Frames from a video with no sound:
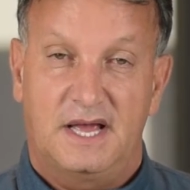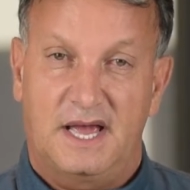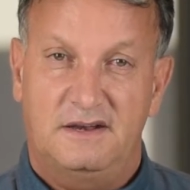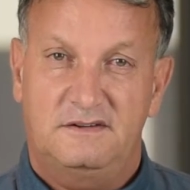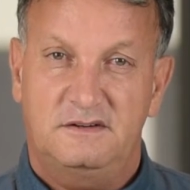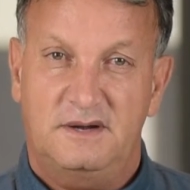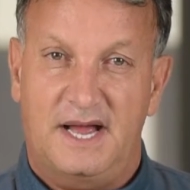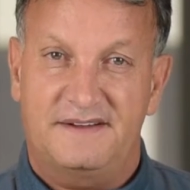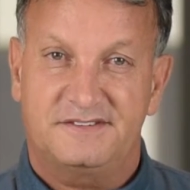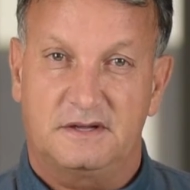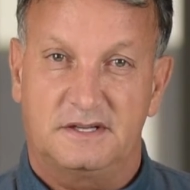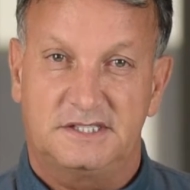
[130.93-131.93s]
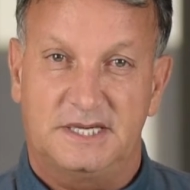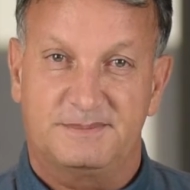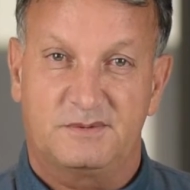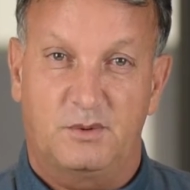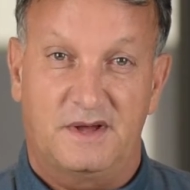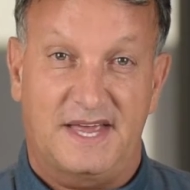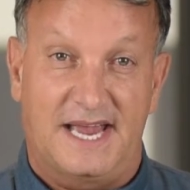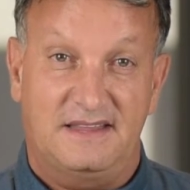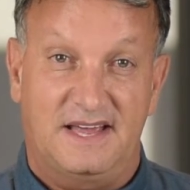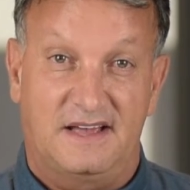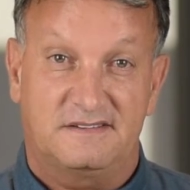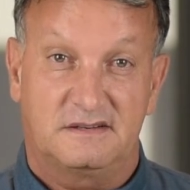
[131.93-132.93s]
and two half scholarships worth
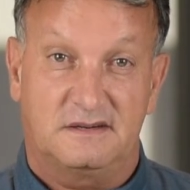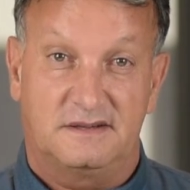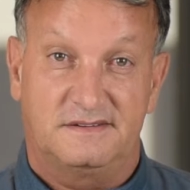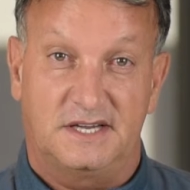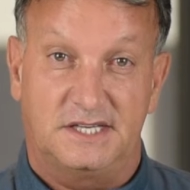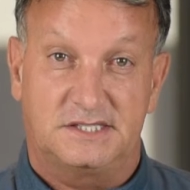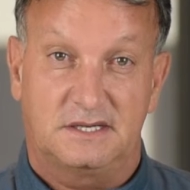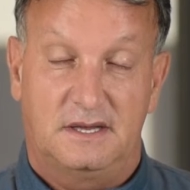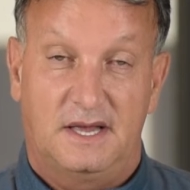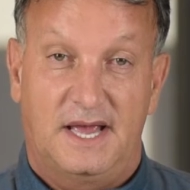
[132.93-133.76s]
$8,000 each.